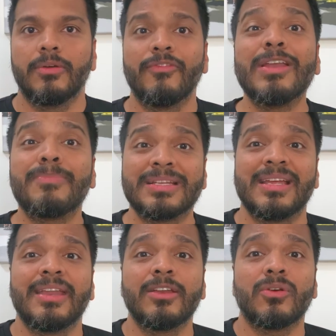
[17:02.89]
When
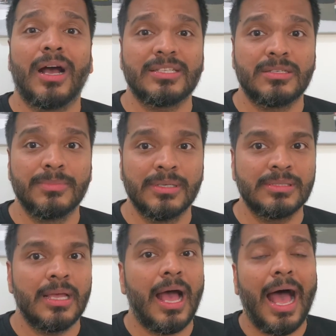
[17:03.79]
presenting to
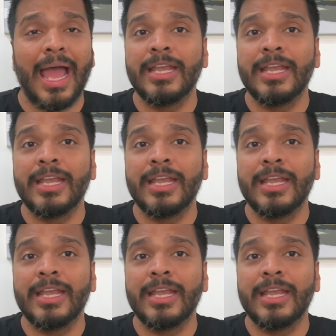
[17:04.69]
customers, I